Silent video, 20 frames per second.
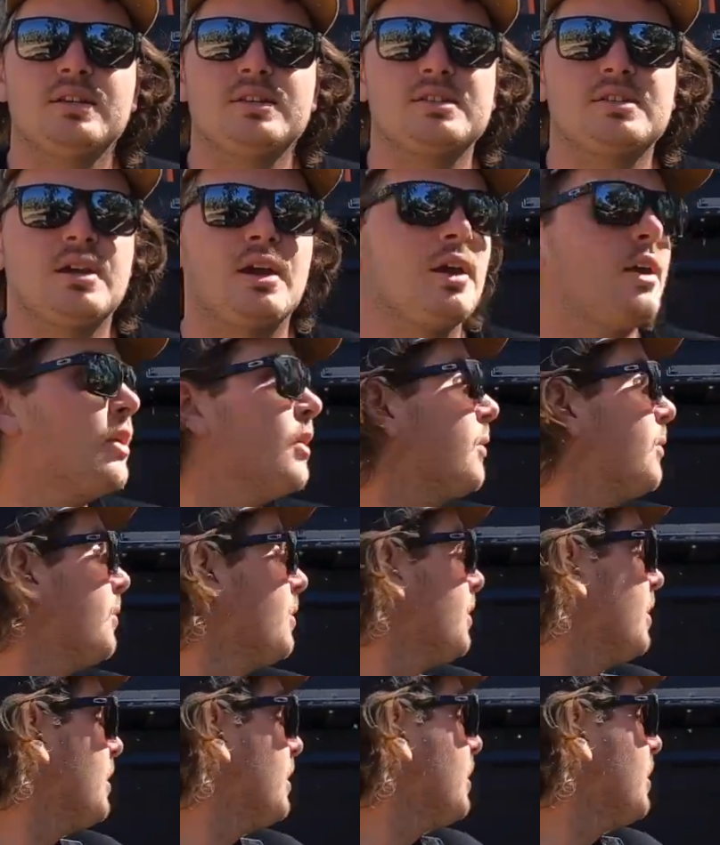So
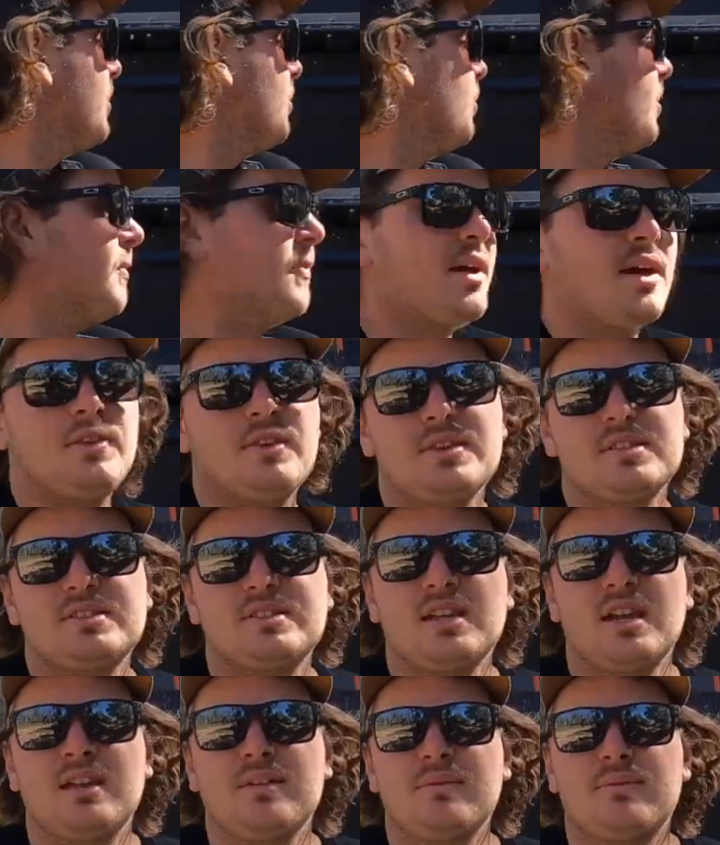we've had this
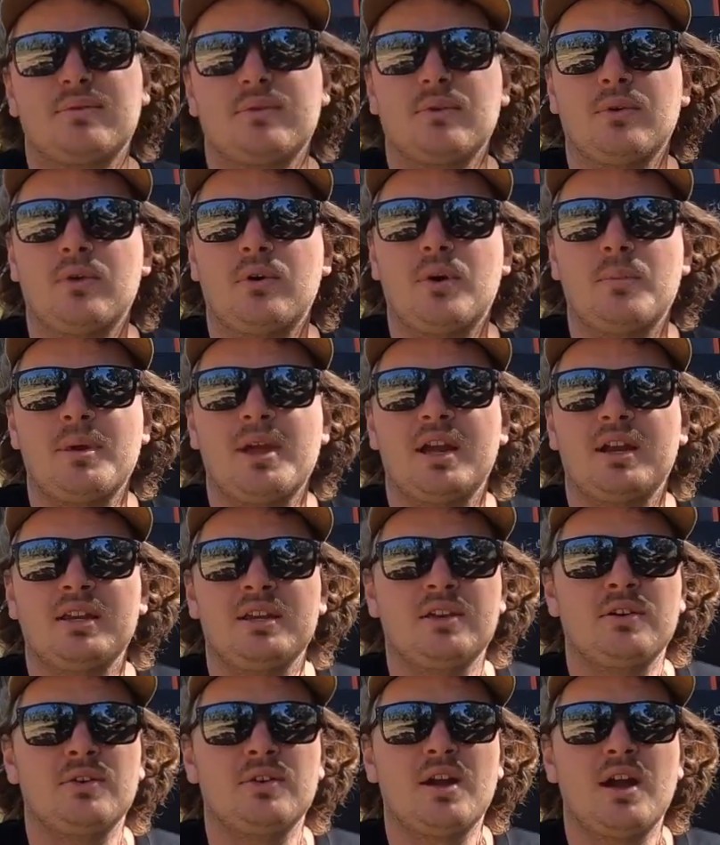tent for about a
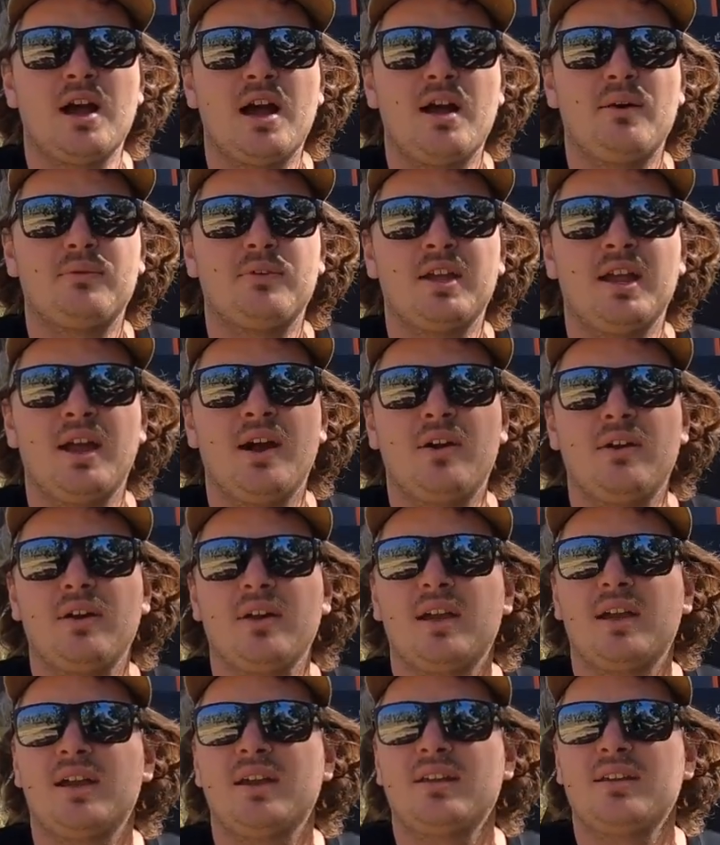year and a half now,
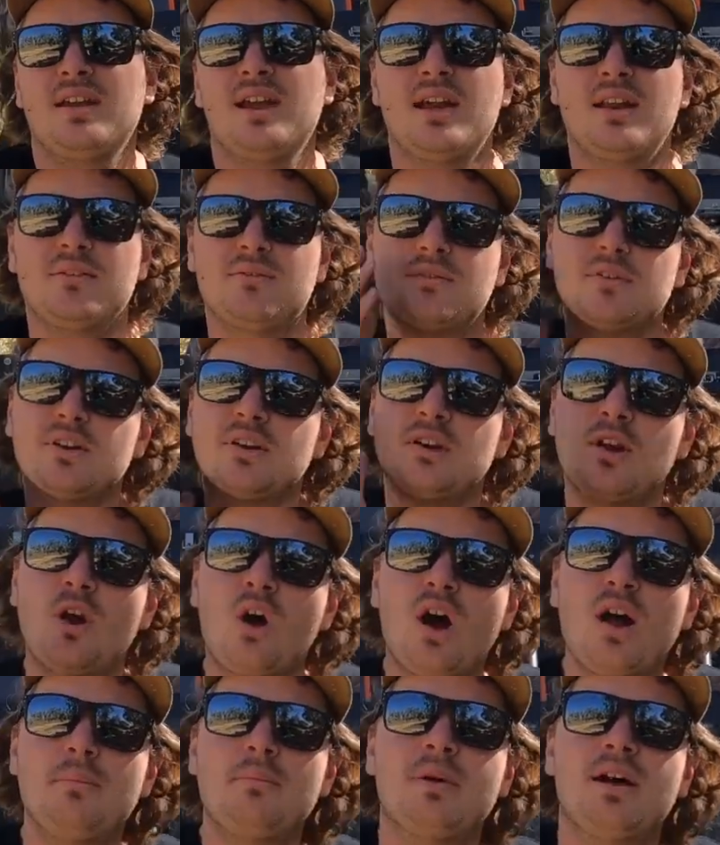and out of
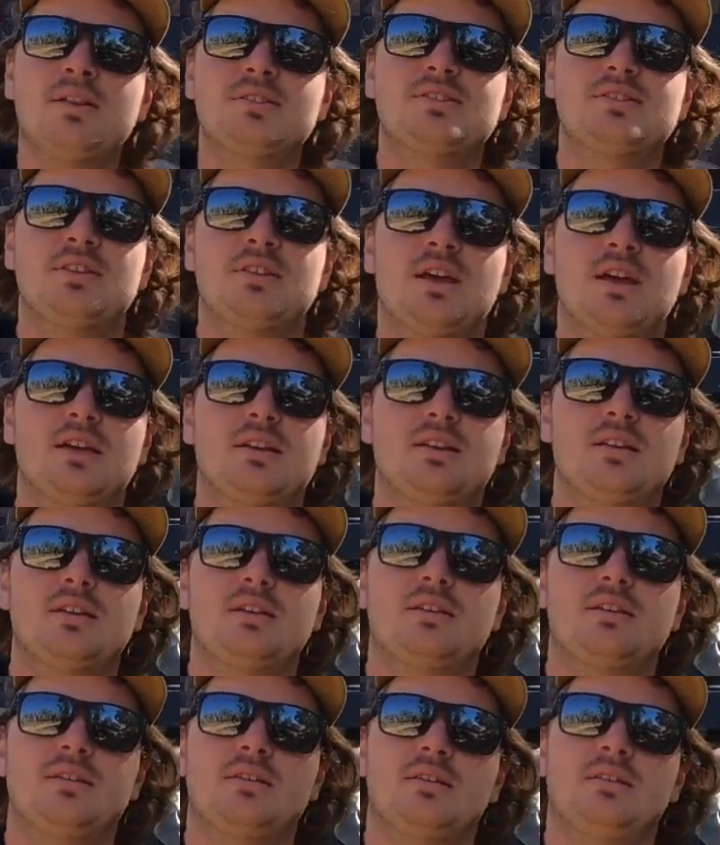9 months of that
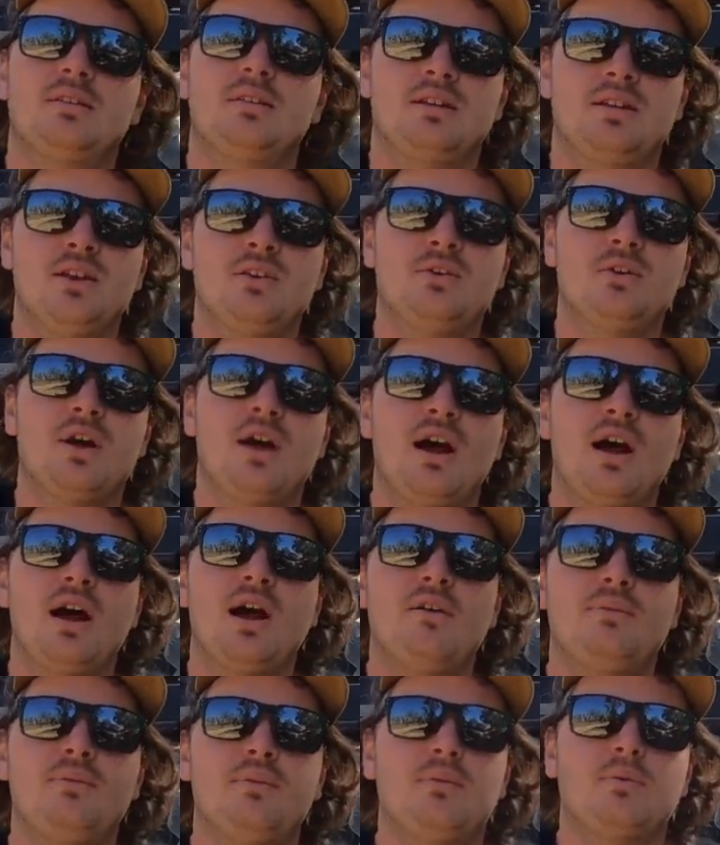year and a
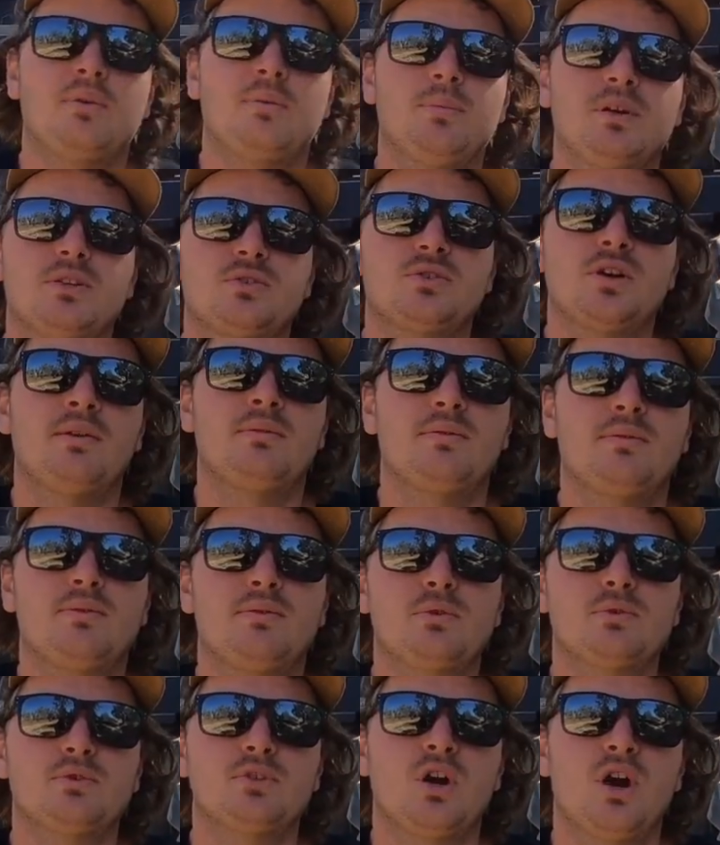half we've been traveling
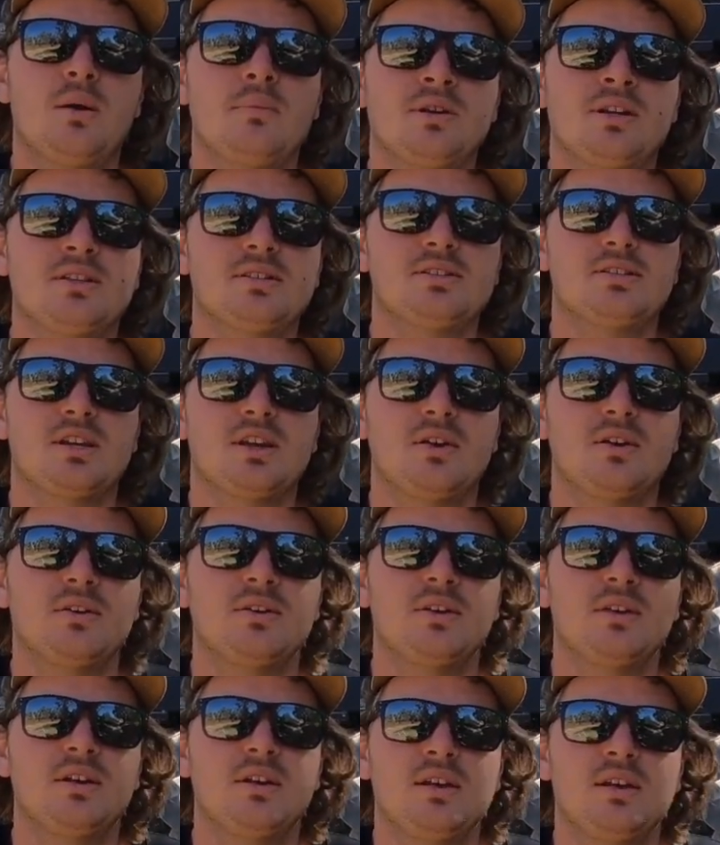full time in it, so
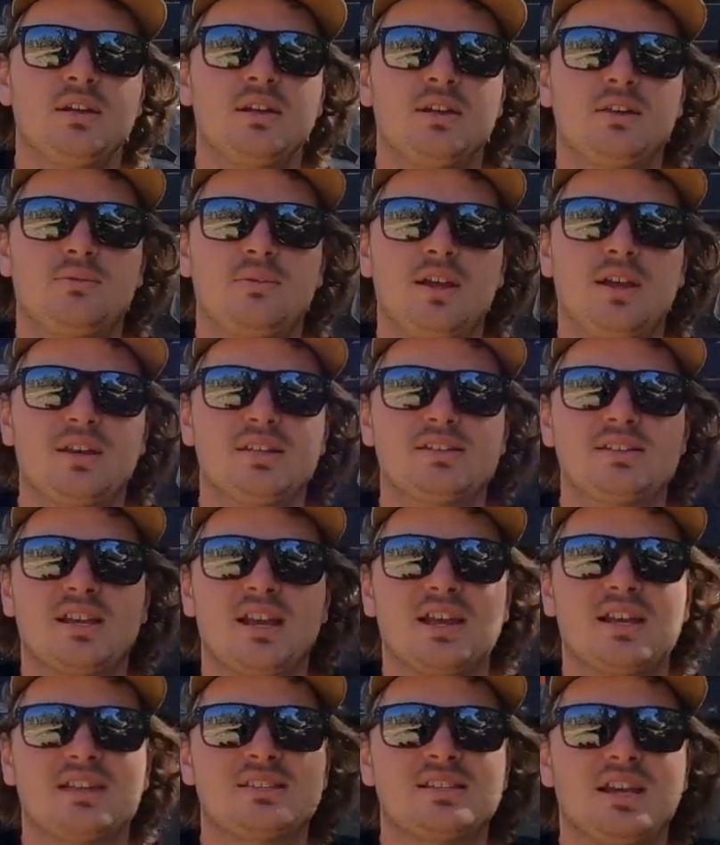it's fair to
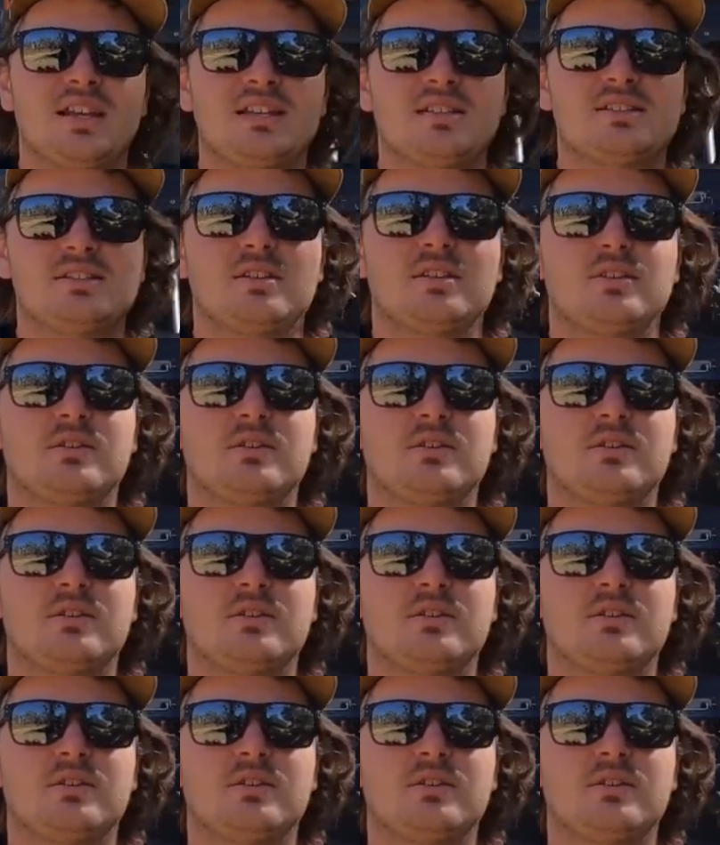say it's had